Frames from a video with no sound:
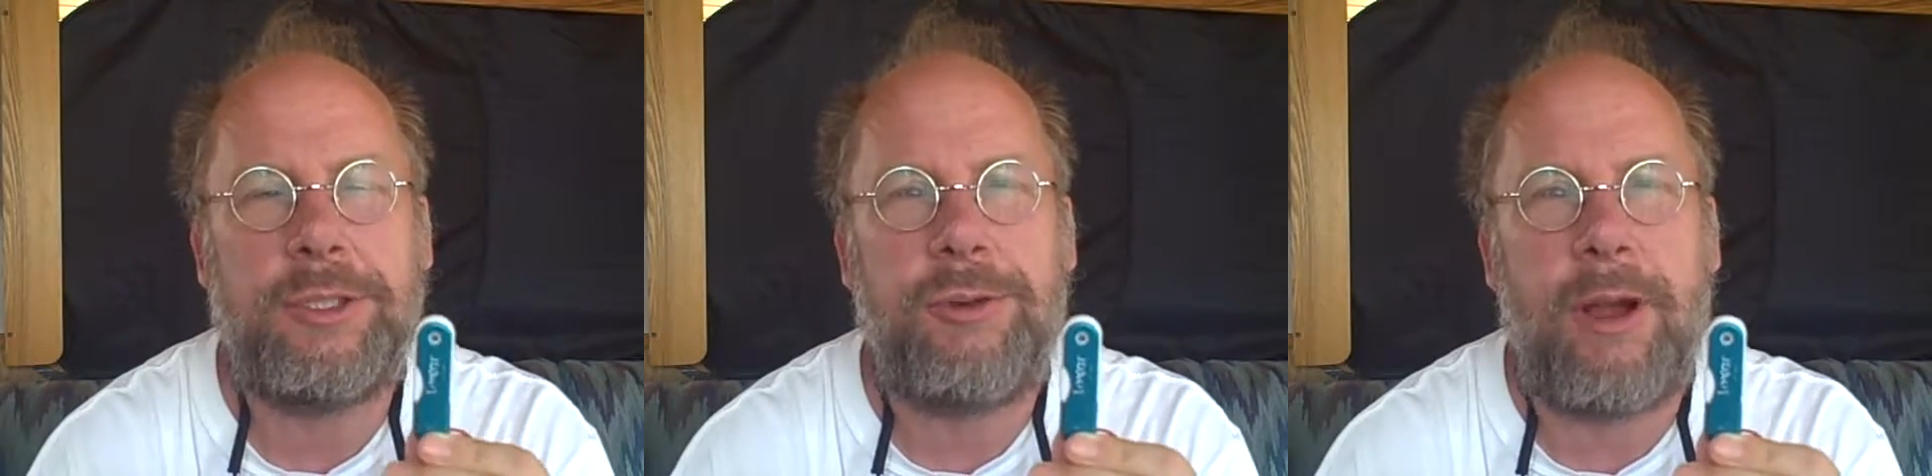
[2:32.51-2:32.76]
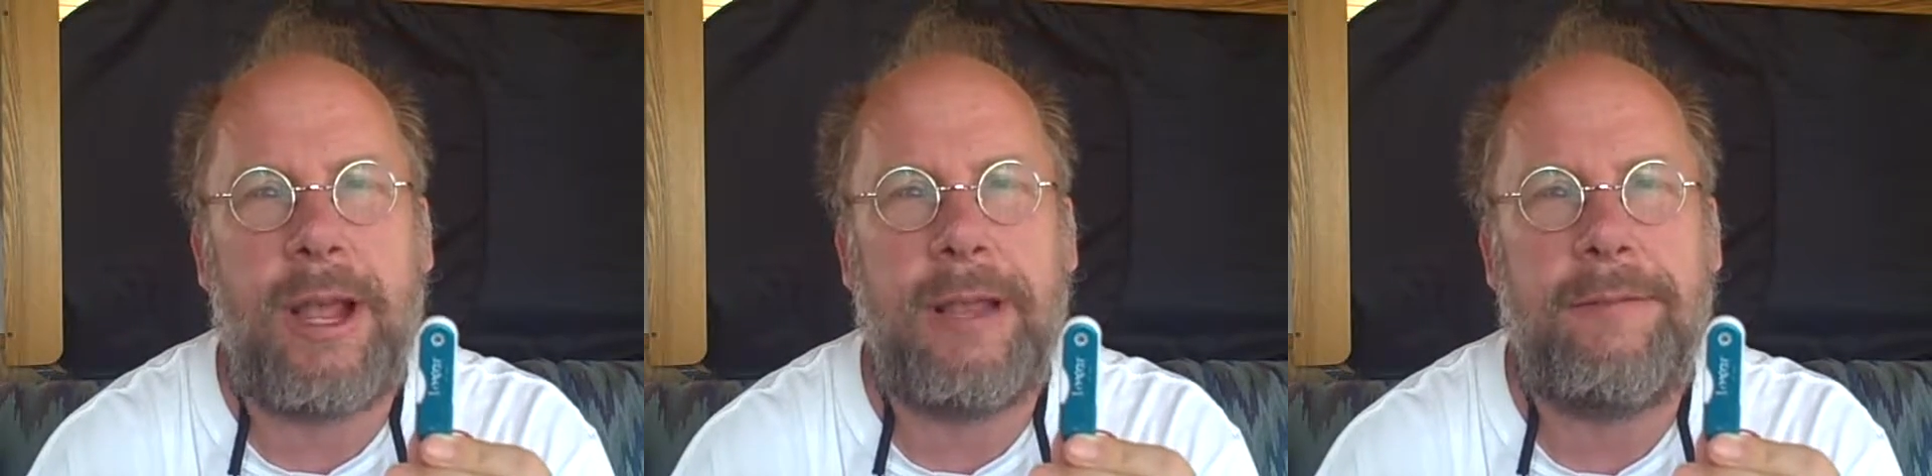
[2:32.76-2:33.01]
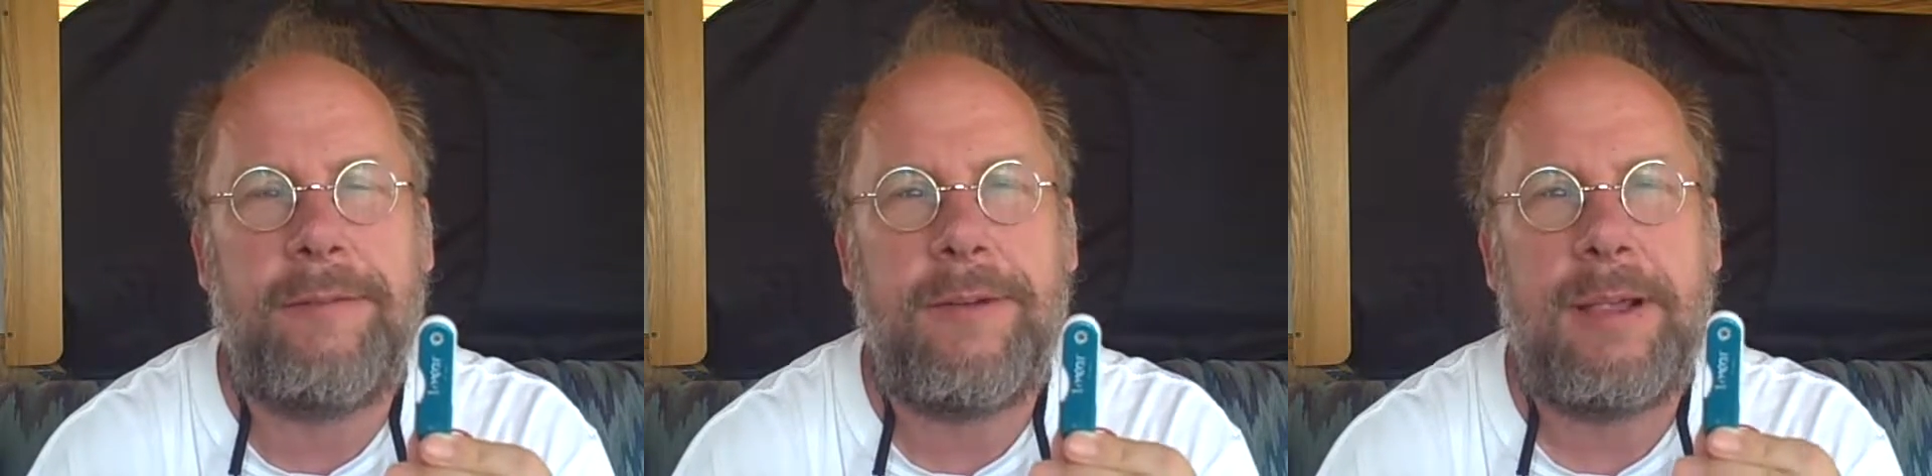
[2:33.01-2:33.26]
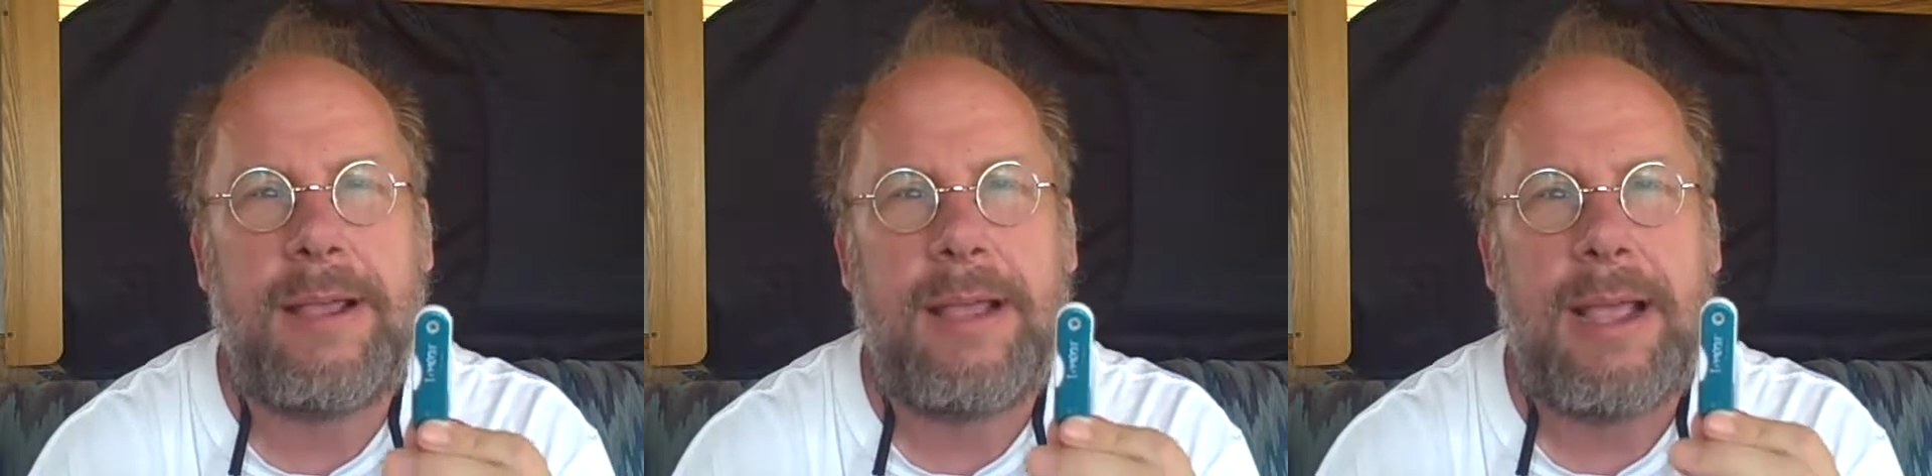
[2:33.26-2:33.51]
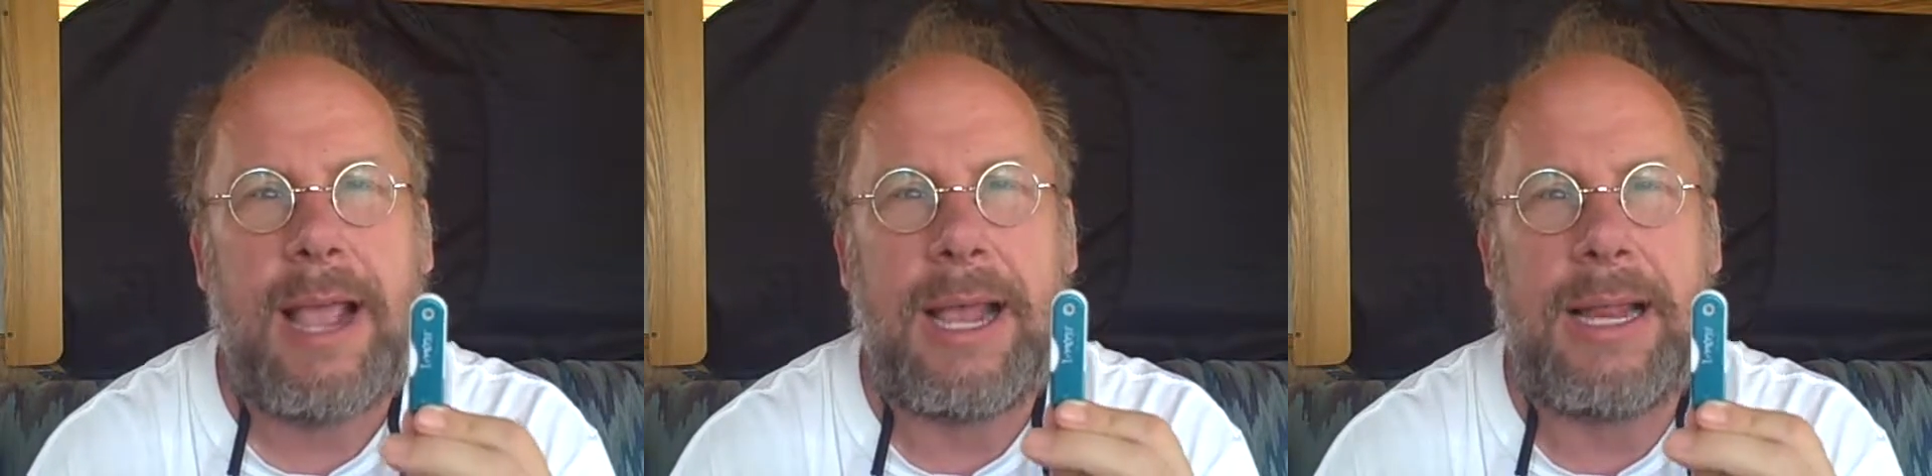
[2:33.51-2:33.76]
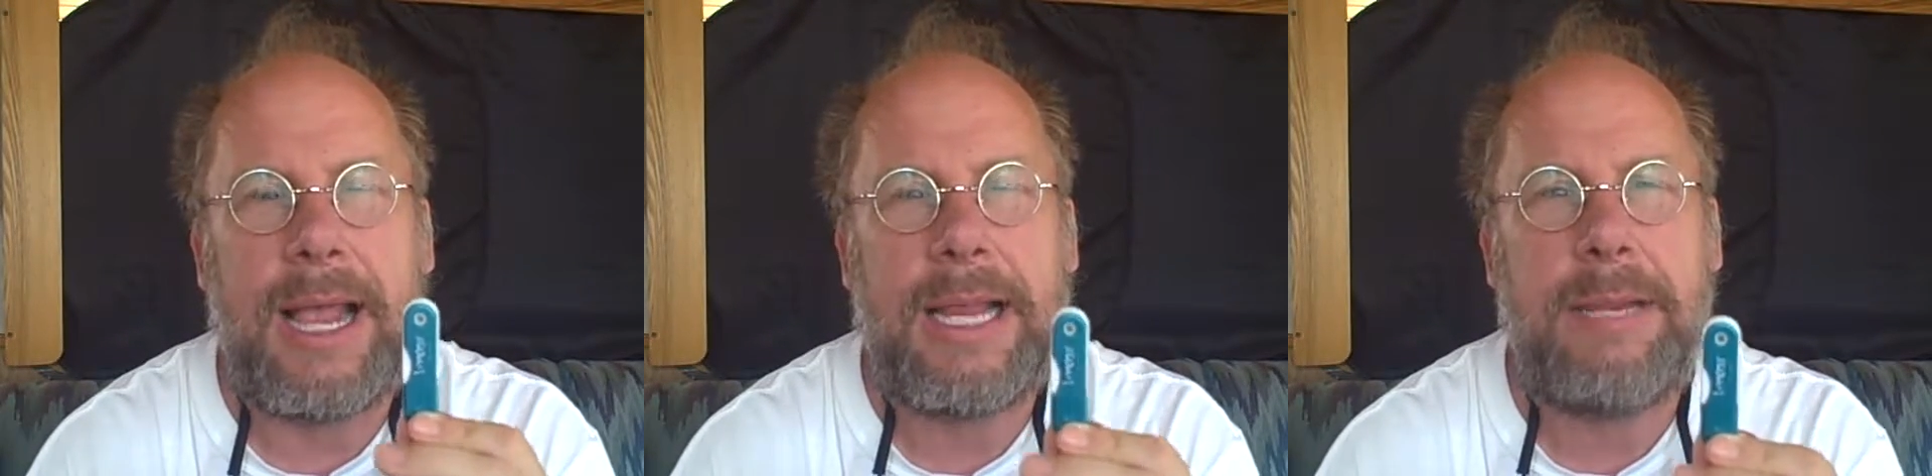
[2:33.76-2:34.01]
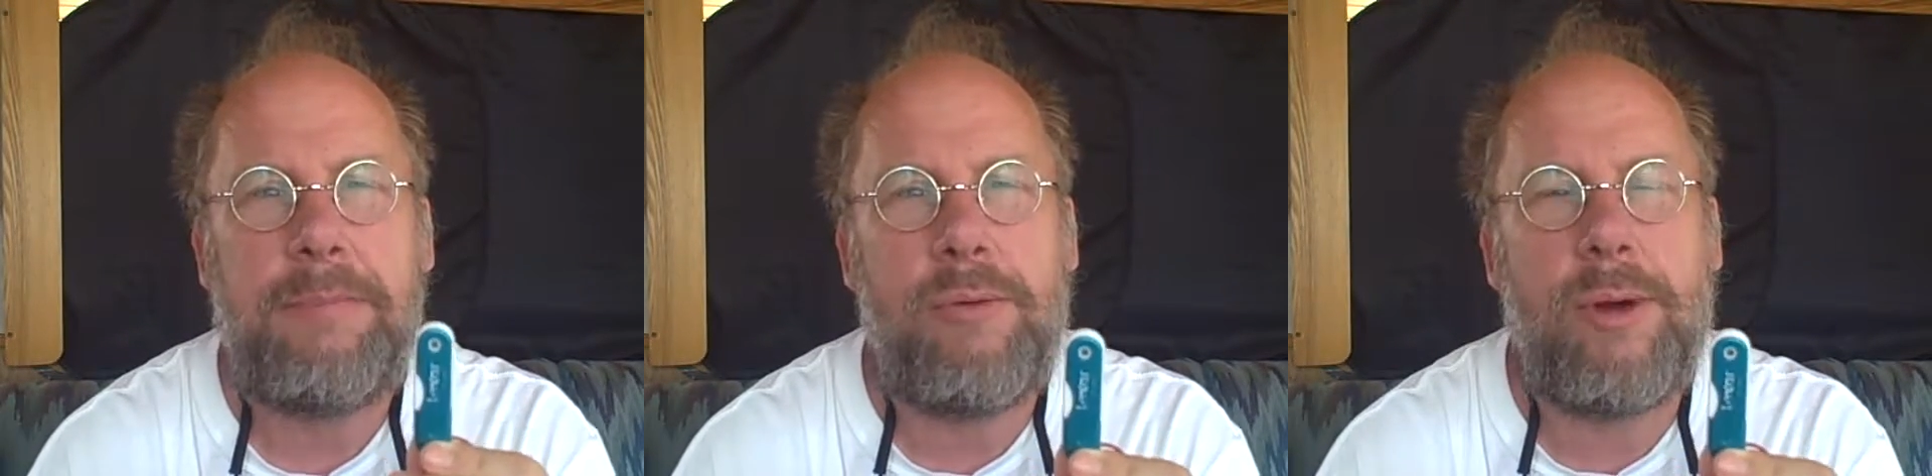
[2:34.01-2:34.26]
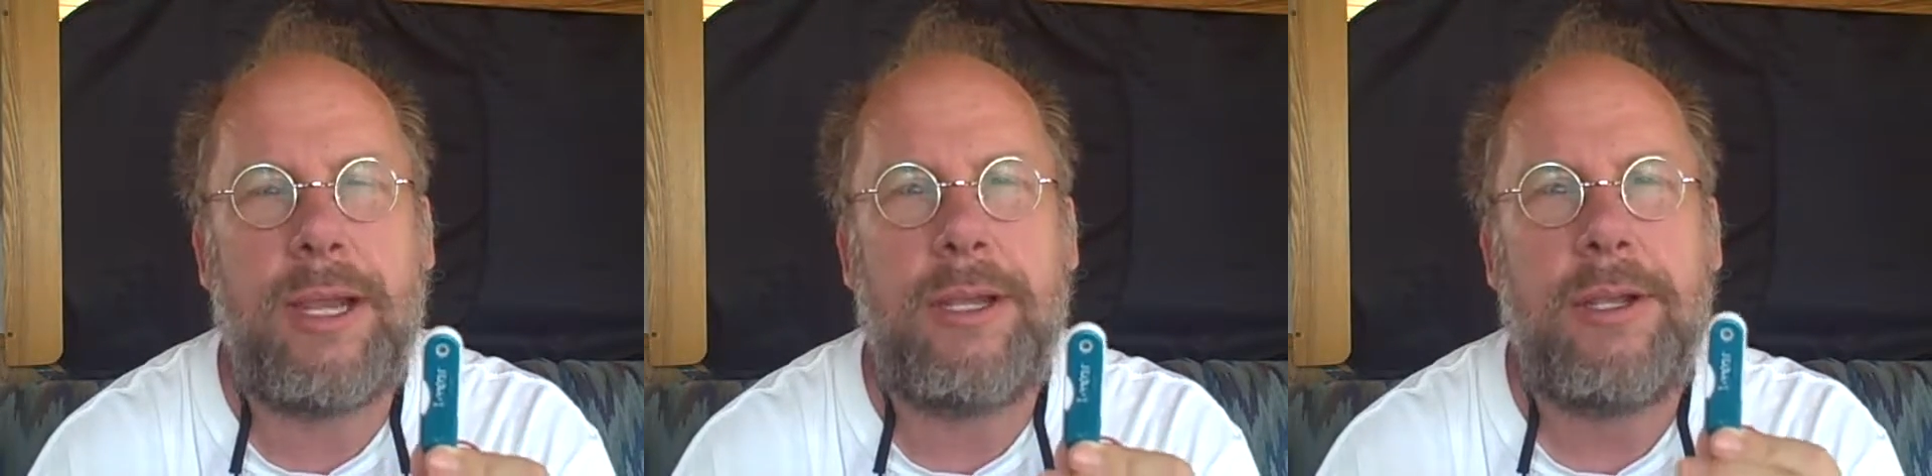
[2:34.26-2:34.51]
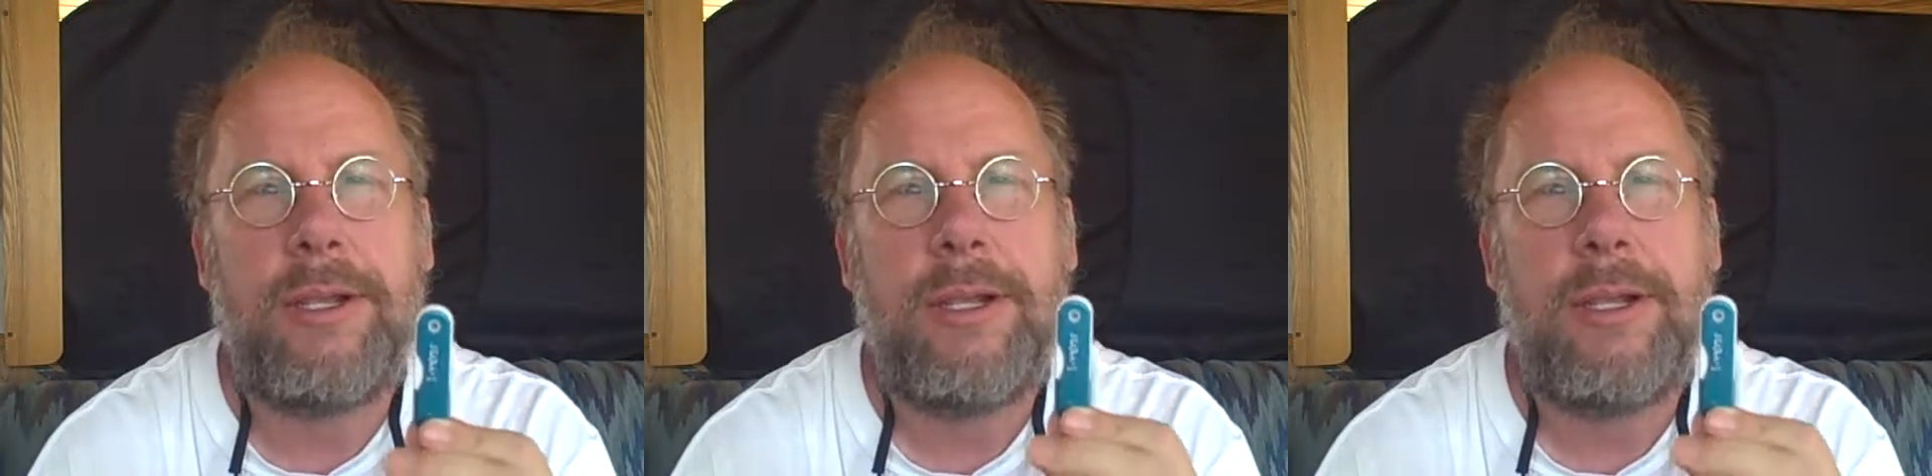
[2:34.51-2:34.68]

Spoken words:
drive at any point,